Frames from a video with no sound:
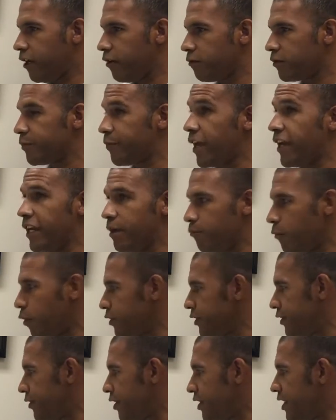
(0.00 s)
spending
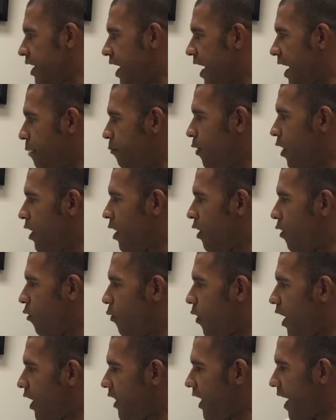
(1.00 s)
most of their time,
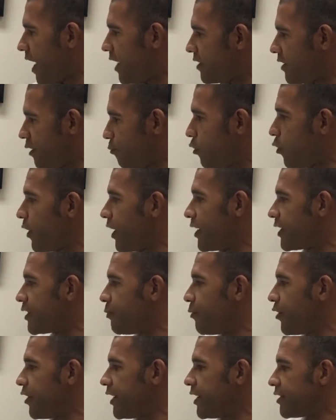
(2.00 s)
while as the employee
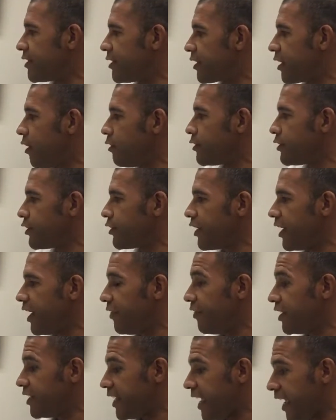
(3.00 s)
experience, the culture,
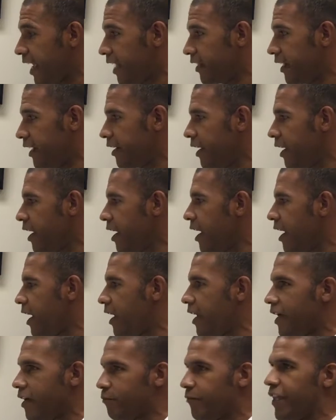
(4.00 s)
and the talent,
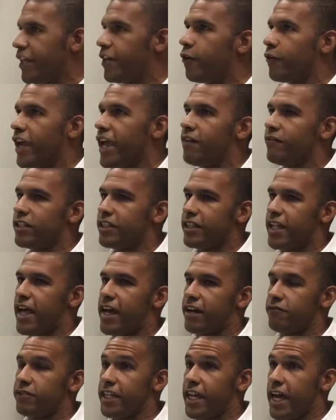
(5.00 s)
they don't have a
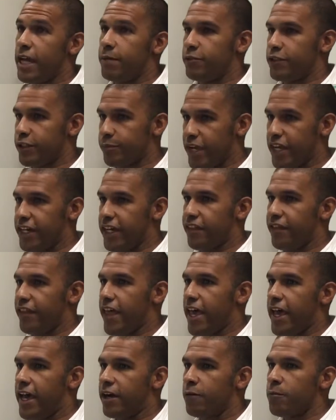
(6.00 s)
lot of time to spend on
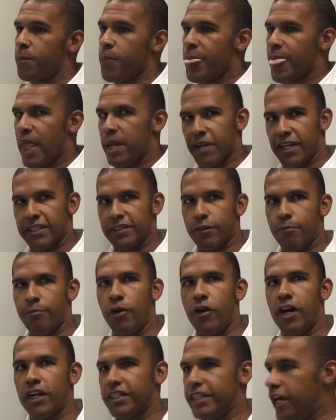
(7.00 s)
that because they're
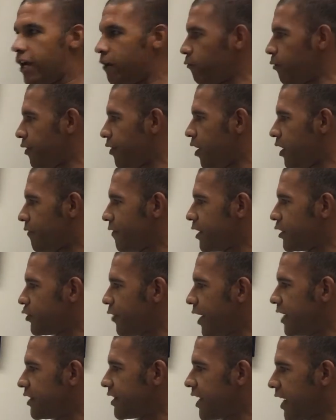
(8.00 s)
bogged down with all of the
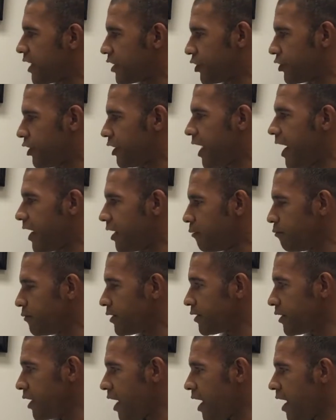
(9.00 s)
transactional
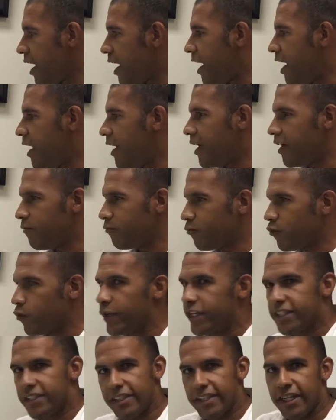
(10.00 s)
items.
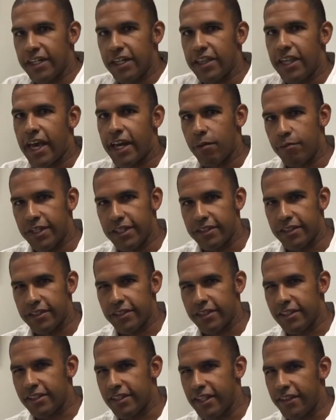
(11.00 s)
We see in a lot of
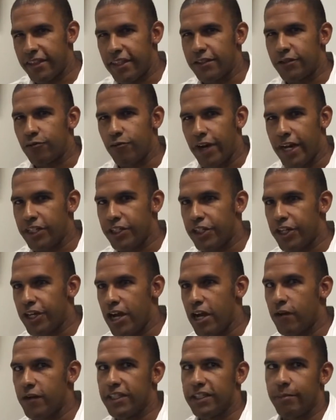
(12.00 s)
businesses that this
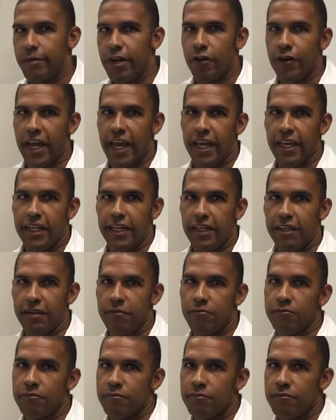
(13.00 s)
ratio is about 80%